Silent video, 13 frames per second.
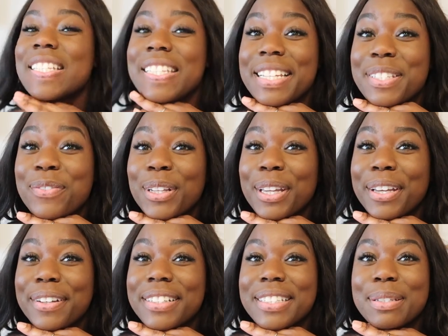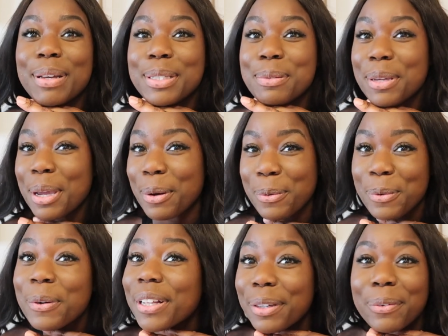today's video is about to be a
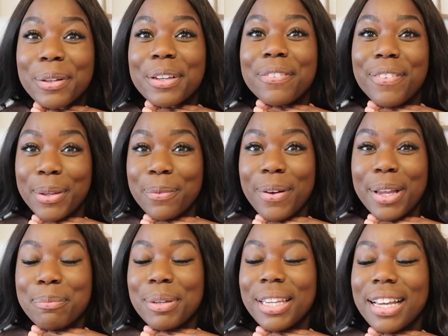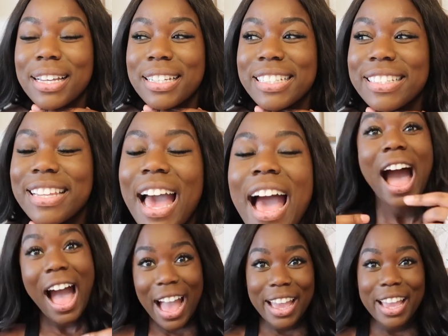really, really fun one because
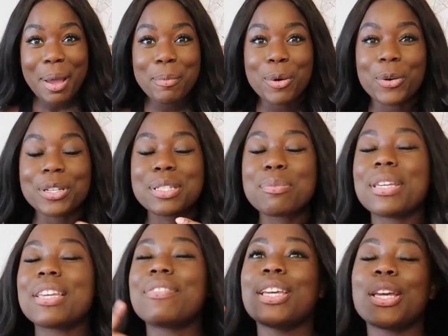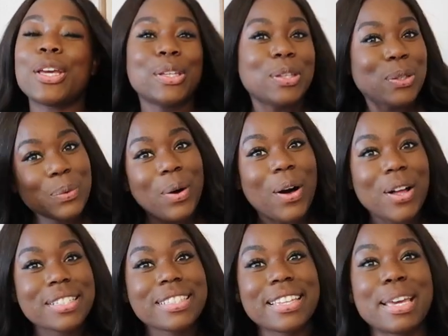I am going to be giving you
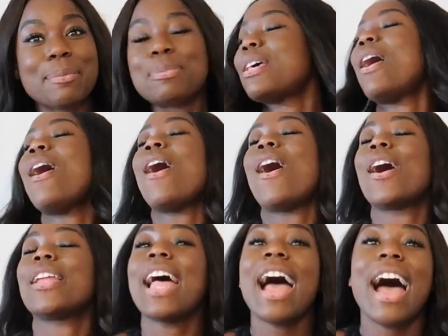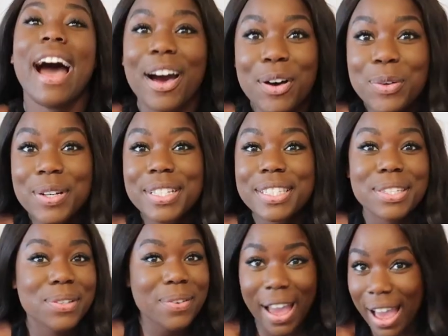all tips on how
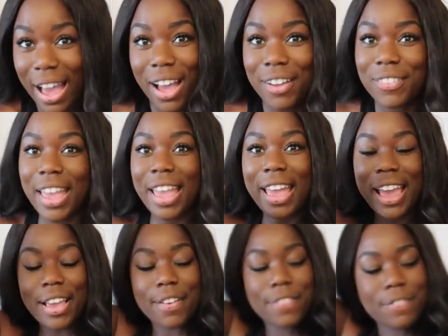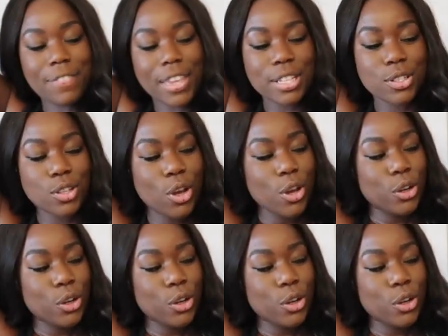to have a fit